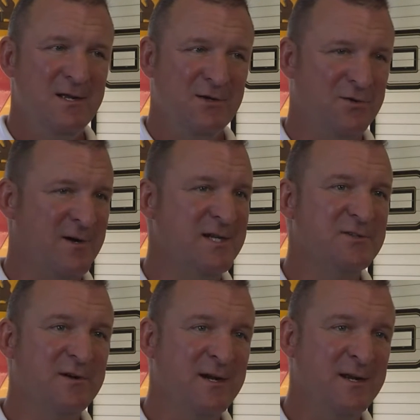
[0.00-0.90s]
Great
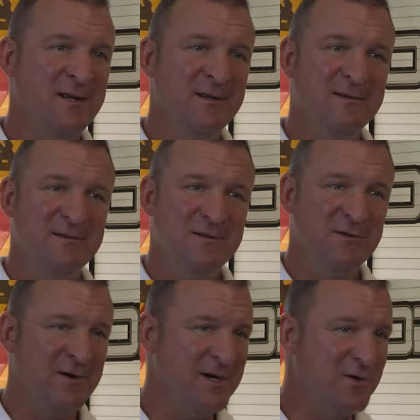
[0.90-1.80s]
training,
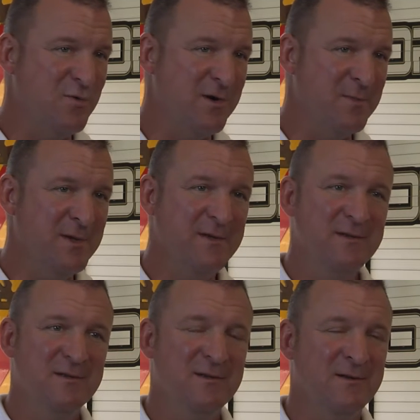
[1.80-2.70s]
great equipment.
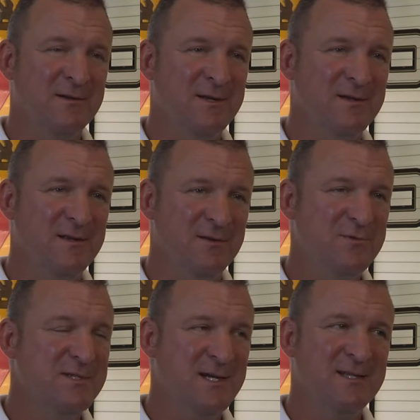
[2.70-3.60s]
It
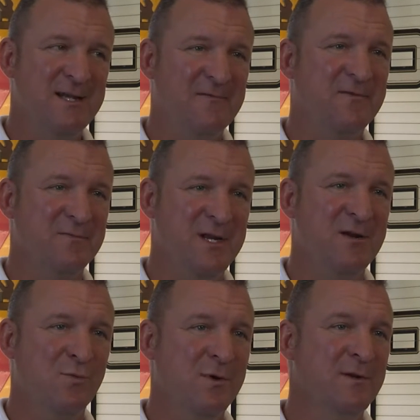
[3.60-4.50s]
was like that from
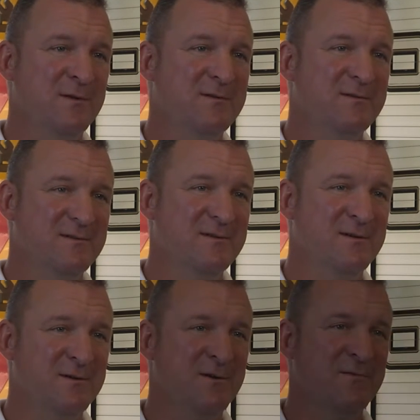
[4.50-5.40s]
day one
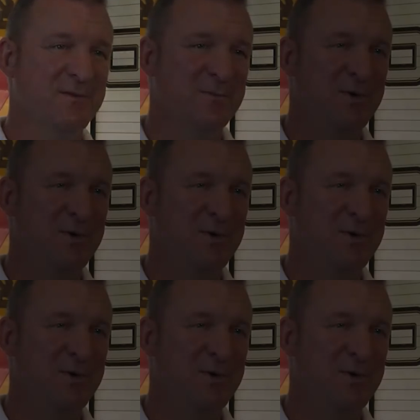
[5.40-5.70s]
here at Overland